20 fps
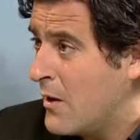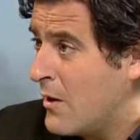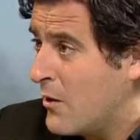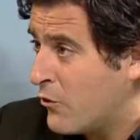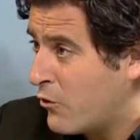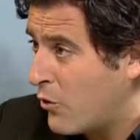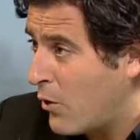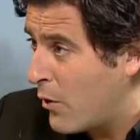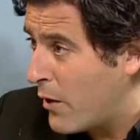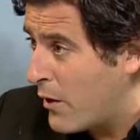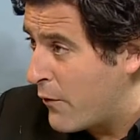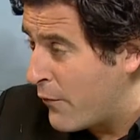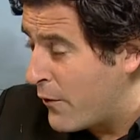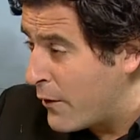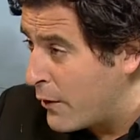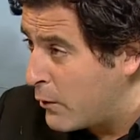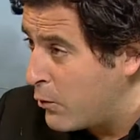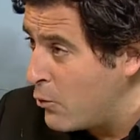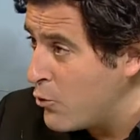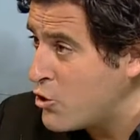So, if
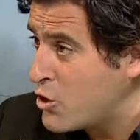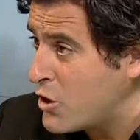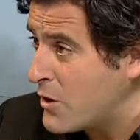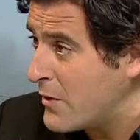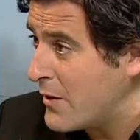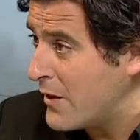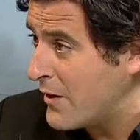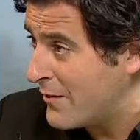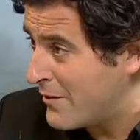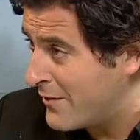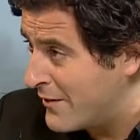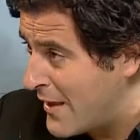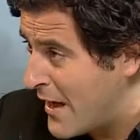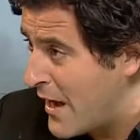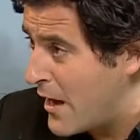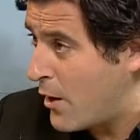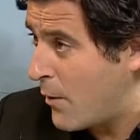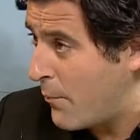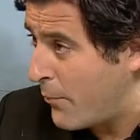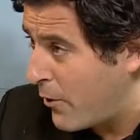inclusion is
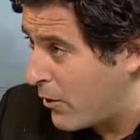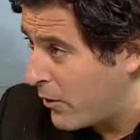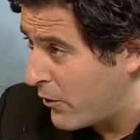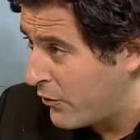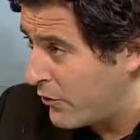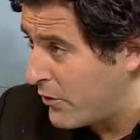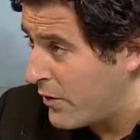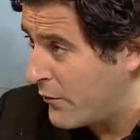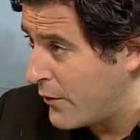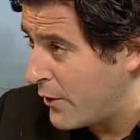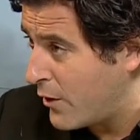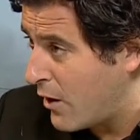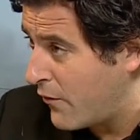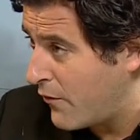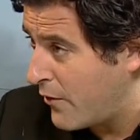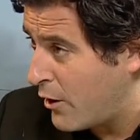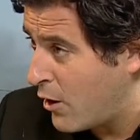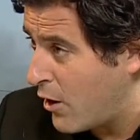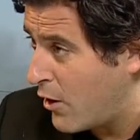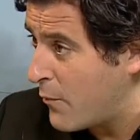not a policy of the
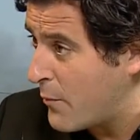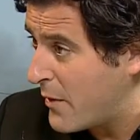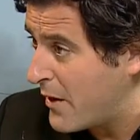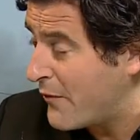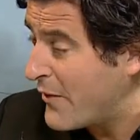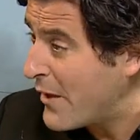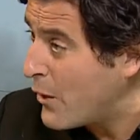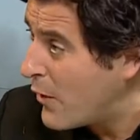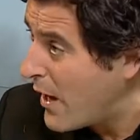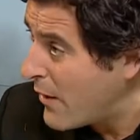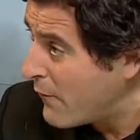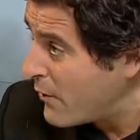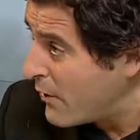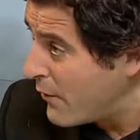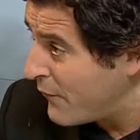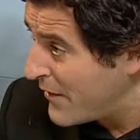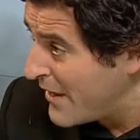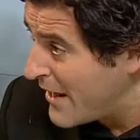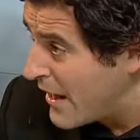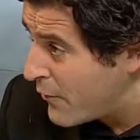current government, if
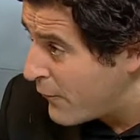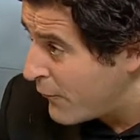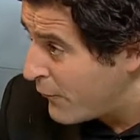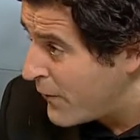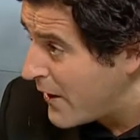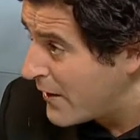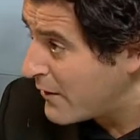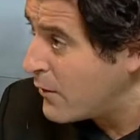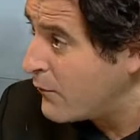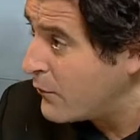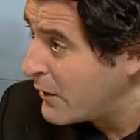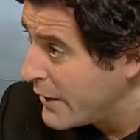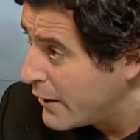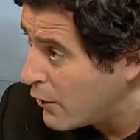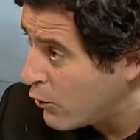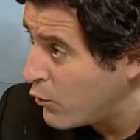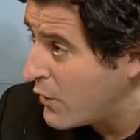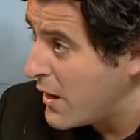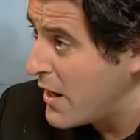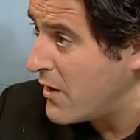they're not effectively
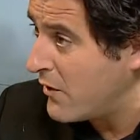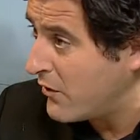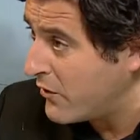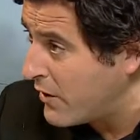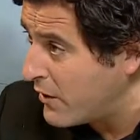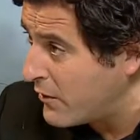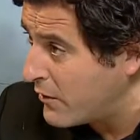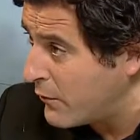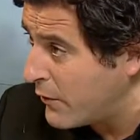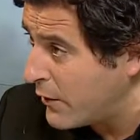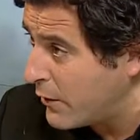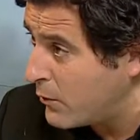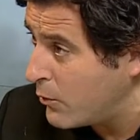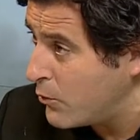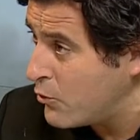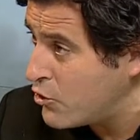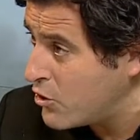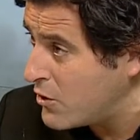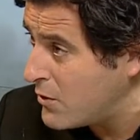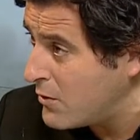create a sense of
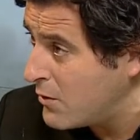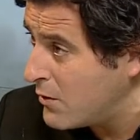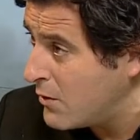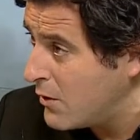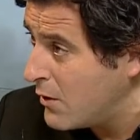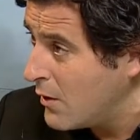inclusion,